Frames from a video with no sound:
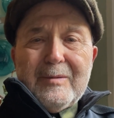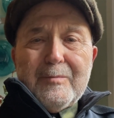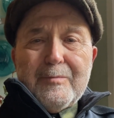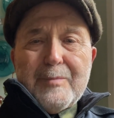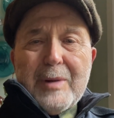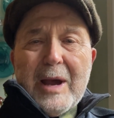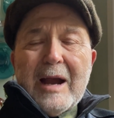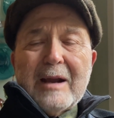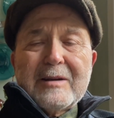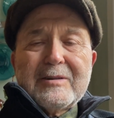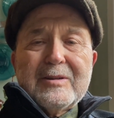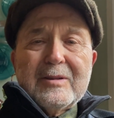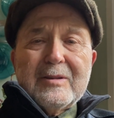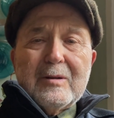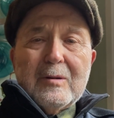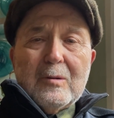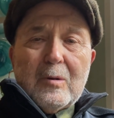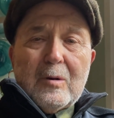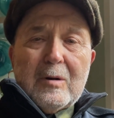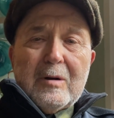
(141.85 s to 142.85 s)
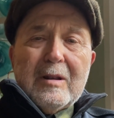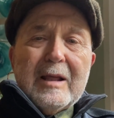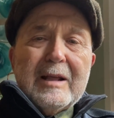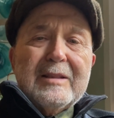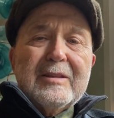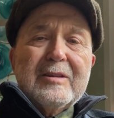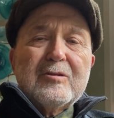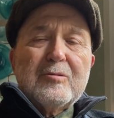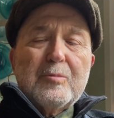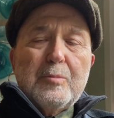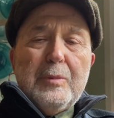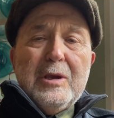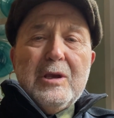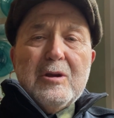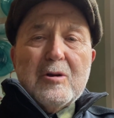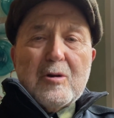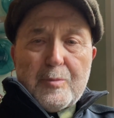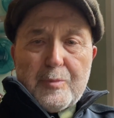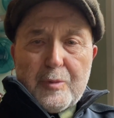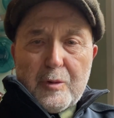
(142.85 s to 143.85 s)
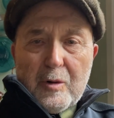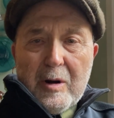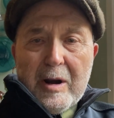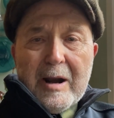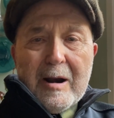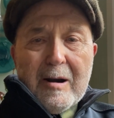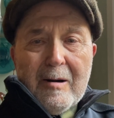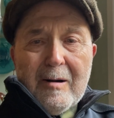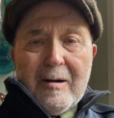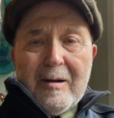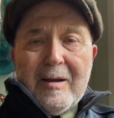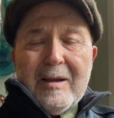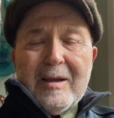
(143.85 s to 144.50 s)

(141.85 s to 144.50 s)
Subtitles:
back to the Lord. Let this be your prayer.